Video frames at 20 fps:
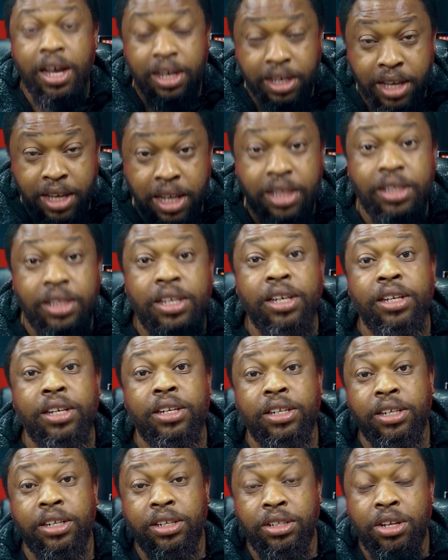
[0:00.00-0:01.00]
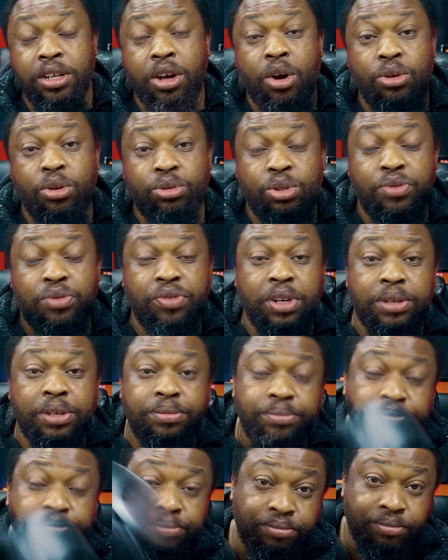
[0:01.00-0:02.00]
get the
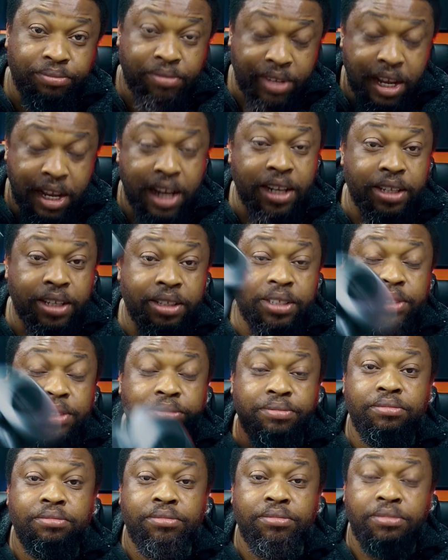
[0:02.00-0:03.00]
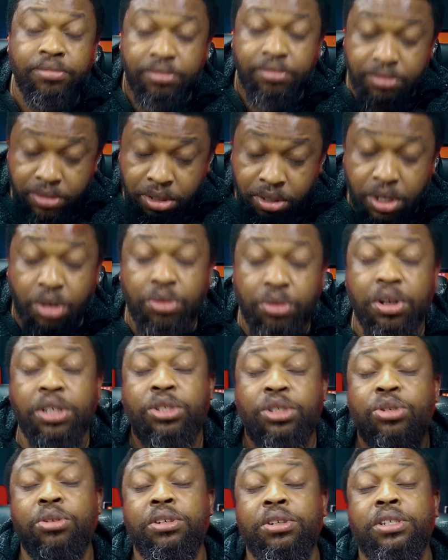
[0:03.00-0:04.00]
Altruva. Get it. It's a
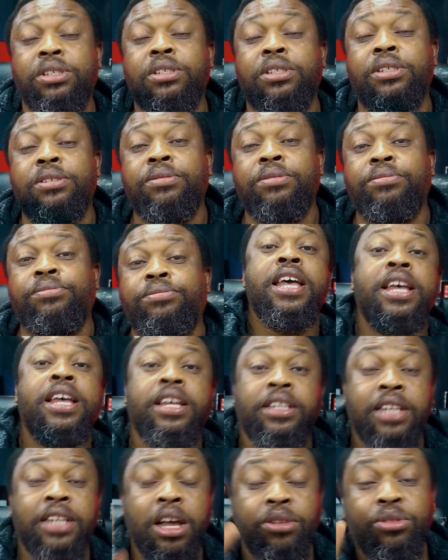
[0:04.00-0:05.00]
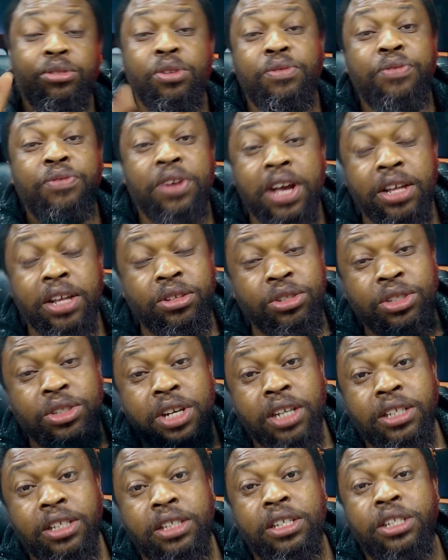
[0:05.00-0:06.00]
great choice. Now don't forget to
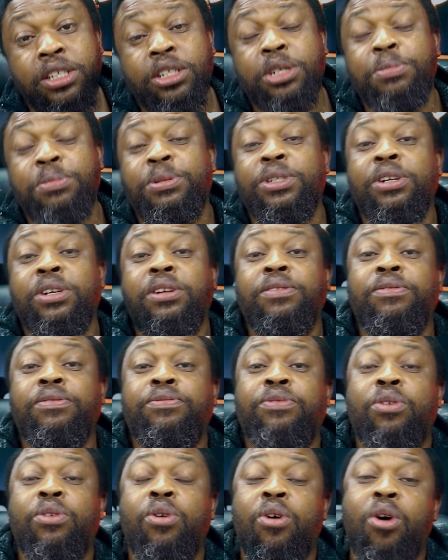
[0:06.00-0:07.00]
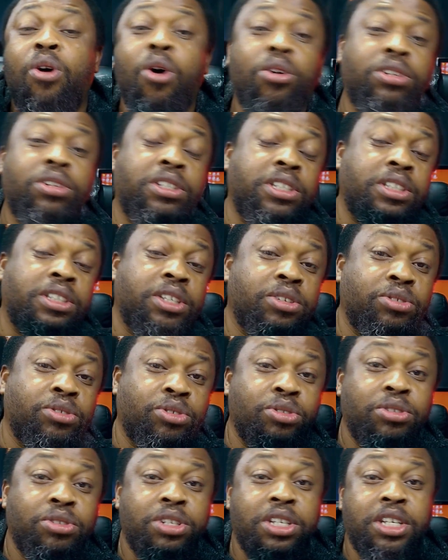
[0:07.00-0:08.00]
check the description for all the
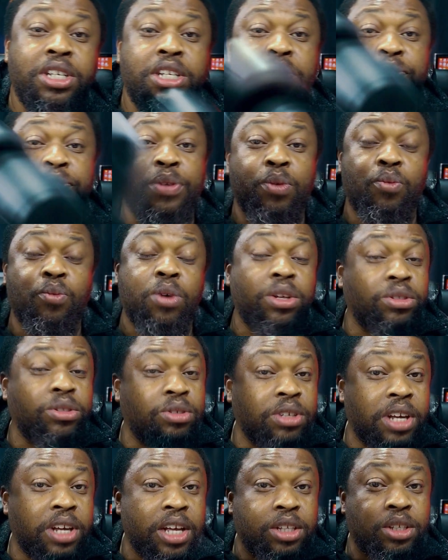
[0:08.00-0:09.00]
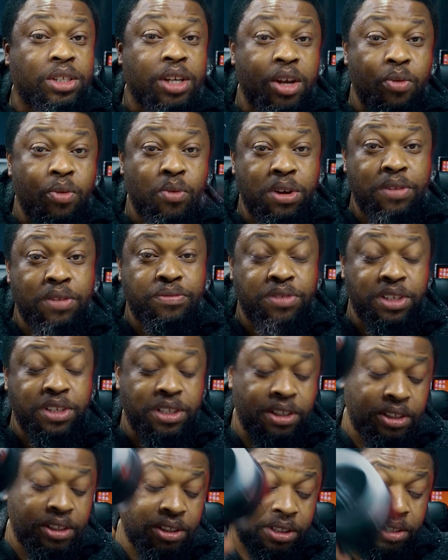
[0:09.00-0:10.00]
details you need if you want to get one of
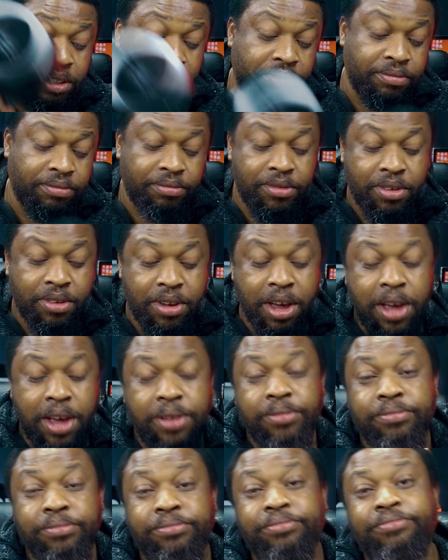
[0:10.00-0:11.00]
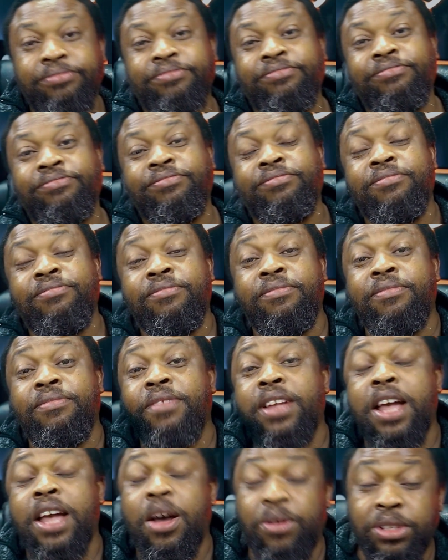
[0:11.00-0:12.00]
these. Okay?
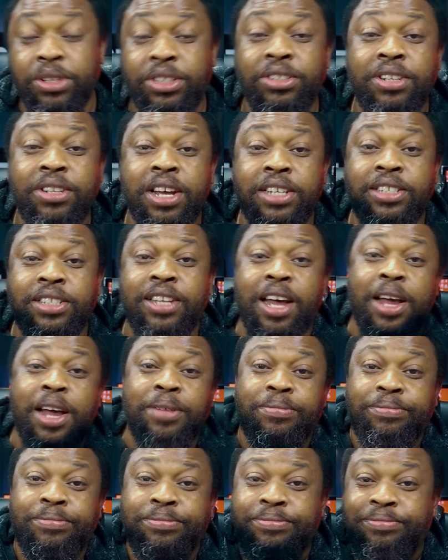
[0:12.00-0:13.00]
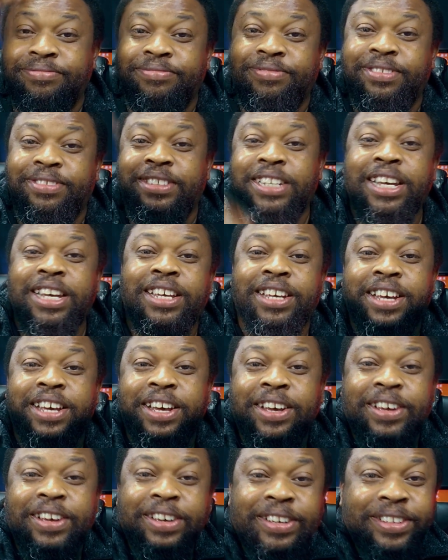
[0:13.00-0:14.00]
Now until next time, take care.